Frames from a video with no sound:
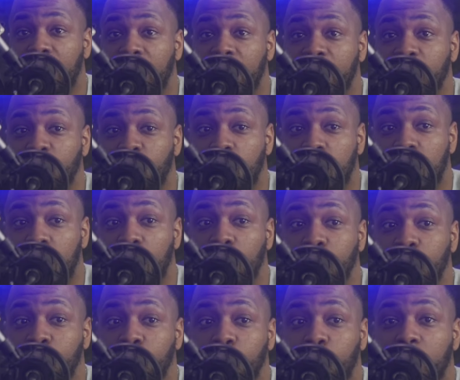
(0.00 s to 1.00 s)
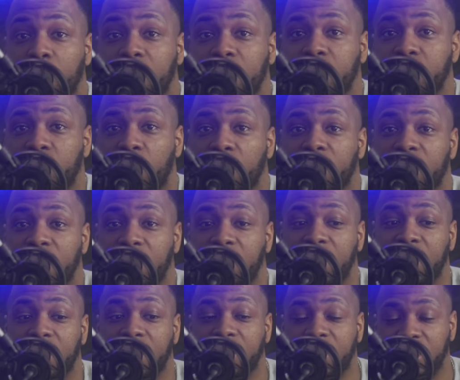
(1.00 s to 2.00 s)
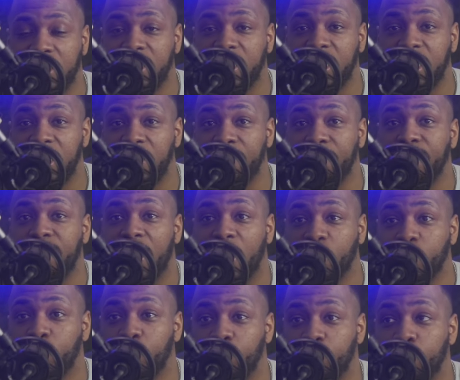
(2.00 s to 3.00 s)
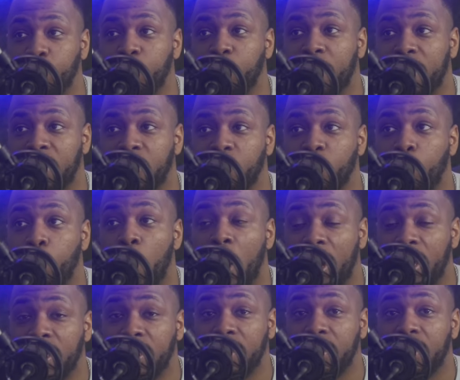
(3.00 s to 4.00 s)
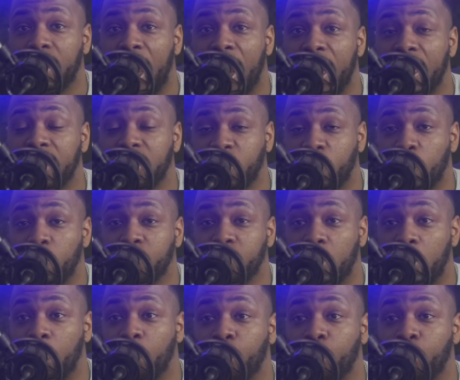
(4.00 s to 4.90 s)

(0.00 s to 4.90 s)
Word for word: is where you really start to get the team that you've been wanting, like in terms of